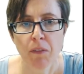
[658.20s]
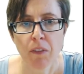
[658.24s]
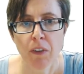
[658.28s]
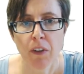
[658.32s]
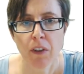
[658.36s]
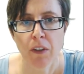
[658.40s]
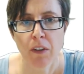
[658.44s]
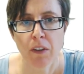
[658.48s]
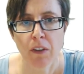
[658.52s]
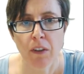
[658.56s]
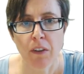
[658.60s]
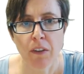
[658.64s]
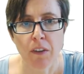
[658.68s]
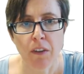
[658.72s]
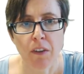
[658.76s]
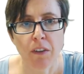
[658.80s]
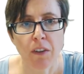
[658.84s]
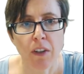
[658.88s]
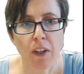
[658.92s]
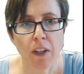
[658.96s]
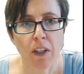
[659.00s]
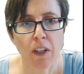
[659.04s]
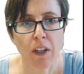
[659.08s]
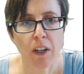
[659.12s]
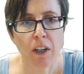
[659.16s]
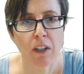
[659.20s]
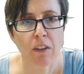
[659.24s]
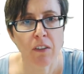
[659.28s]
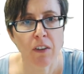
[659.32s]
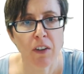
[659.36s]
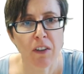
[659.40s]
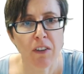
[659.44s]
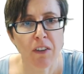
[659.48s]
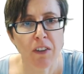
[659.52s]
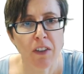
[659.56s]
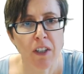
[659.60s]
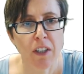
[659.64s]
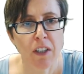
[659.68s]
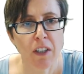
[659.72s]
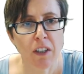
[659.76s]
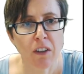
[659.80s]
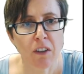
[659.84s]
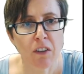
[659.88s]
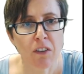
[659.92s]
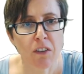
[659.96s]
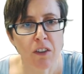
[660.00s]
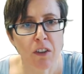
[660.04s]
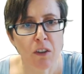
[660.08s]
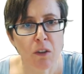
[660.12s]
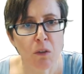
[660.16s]
So it's the same kind of idea. You can
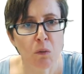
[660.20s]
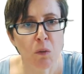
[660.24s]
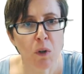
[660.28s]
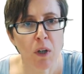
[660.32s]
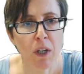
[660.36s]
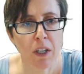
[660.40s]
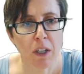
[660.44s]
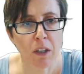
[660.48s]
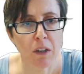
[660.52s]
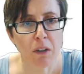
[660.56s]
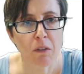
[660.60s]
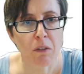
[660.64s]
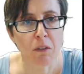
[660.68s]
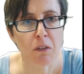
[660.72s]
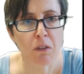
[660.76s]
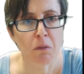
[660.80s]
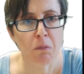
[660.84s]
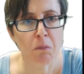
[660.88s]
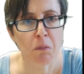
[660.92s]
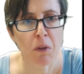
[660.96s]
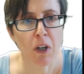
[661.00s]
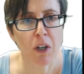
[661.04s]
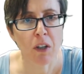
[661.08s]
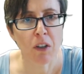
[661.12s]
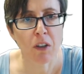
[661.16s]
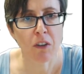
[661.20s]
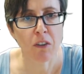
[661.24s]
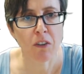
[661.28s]
see the white markers